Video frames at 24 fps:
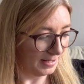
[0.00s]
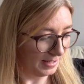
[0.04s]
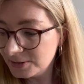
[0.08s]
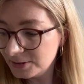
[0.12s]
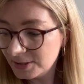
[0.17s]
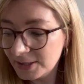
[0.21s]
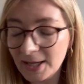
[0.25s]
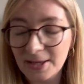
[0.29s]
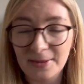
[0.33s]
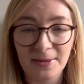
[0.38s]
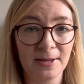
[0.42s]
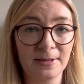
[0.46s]
So
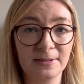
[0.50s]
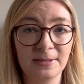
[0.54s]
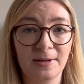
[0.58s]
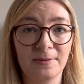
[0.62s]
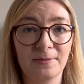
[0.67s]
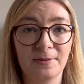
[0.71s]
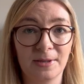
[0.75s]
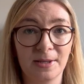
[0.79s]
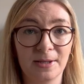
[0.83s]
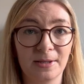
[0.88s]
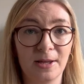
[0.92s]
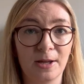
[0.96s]
yeah, that's
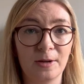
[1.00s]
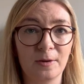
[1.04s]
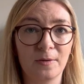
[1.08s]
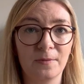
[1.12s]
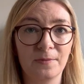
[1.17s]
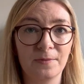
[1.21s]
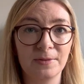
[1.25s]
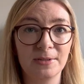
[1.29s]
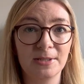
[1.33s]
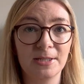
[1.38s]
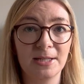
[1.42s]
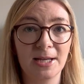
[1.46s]
everything that I got
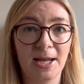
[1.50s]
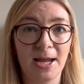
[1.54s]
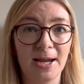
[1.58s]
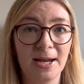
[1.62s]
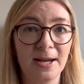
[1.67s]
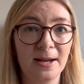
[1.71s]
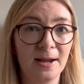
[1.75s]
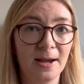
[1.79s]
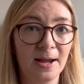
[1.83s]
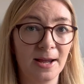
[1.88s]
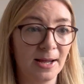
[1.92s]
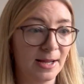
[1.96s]
for
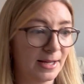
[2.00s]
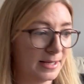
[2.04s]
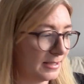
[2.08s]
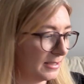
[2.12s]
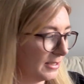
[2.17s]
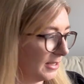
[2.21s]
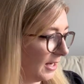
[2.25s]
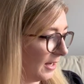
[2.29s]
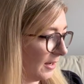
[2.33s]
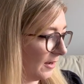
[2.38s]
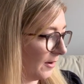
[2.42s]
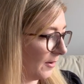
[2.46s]
today, and
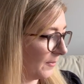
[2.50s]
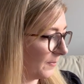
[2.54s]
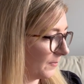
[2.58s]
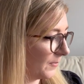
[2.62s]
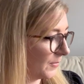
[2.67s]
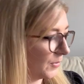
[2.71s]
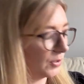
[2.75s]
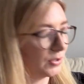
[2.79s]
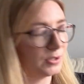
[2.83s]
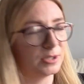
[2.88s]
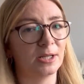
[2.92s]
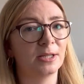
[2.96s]
yeah, I'm
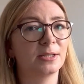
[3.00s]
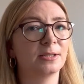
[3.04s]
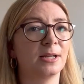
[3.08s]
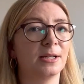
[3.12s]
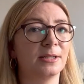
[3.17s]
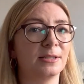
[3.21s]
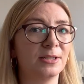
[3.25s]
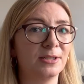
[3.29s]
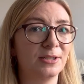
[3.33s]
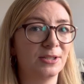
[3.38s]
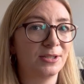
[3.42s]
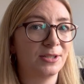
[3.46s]
just
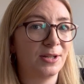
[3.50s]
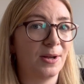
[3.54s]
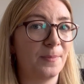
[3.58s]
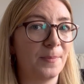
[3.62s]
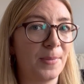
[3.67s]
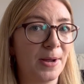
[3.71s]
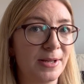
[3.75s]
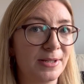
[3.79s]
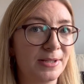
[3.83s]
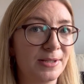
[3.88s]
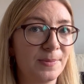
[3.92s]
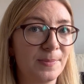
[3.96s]
excited to start
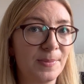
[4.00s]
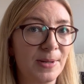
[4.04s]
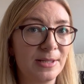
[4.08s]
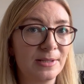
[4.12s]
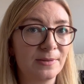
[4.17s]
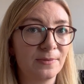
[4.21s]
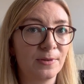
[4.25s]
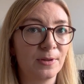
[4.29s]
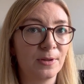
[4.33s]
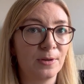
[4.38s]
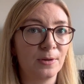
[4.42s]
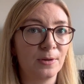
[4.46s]
buying some bits for the